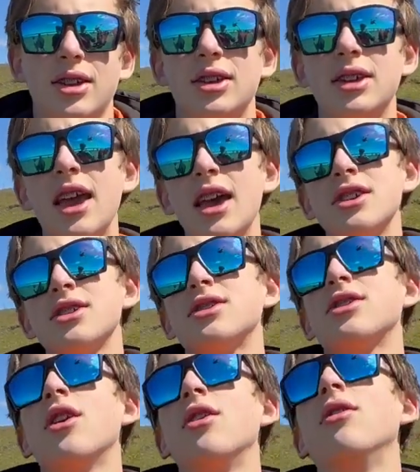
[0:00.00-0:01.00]
Yes,
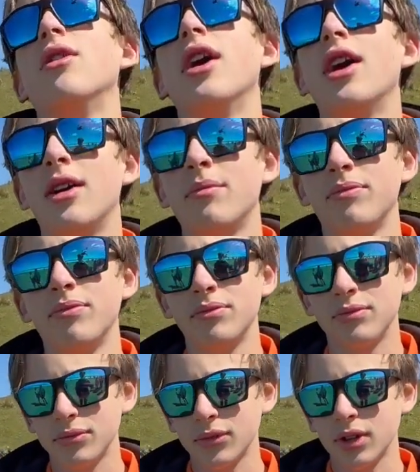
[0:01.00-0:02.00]
so,
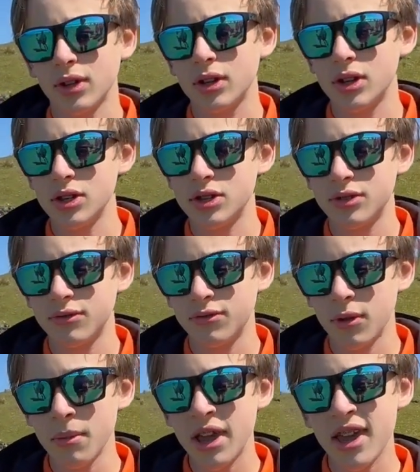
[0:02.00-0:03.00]
because
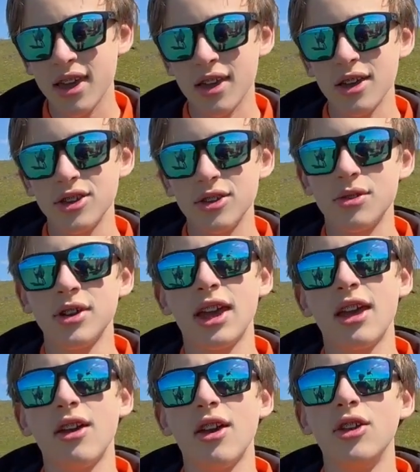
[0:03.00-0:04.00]
from here you can
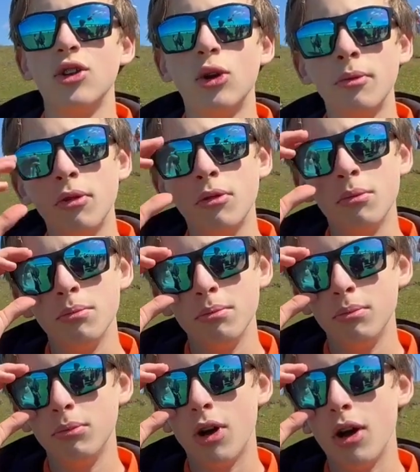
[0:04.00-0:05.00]
get a
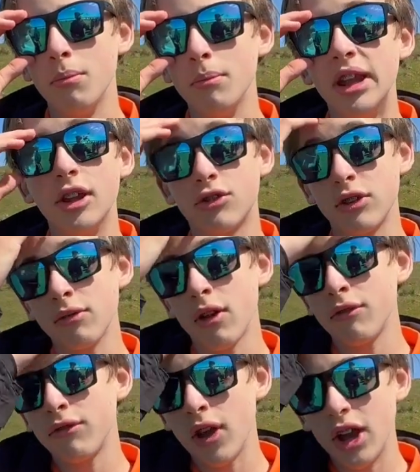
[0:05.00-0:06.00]
normal, military-run
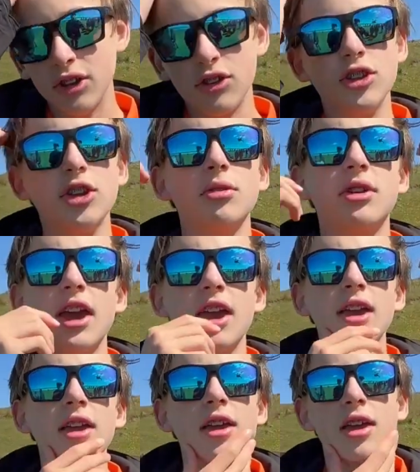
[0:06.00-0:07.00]
flight to the
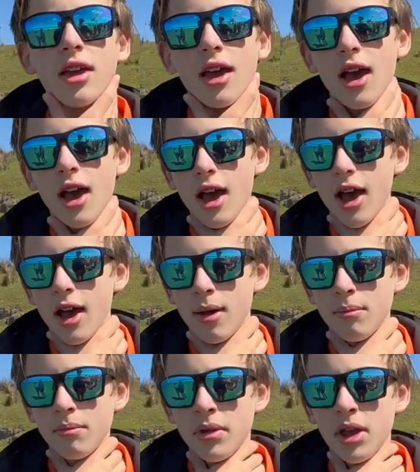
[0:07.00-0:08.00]
UK,
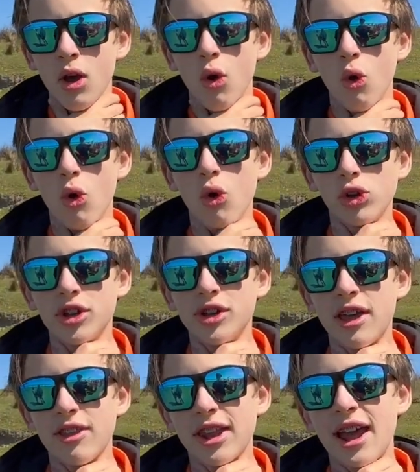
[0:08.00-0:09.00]
or you can
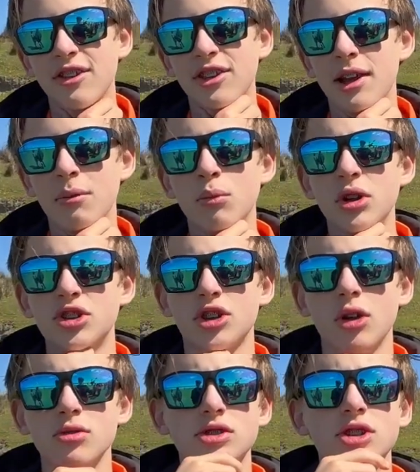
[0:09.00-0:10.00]
get the LATAM, which
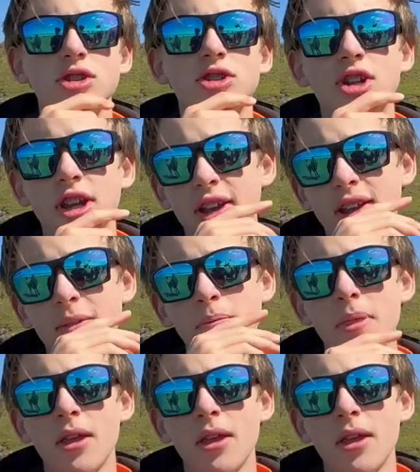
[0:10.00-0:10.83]
goes to Chile.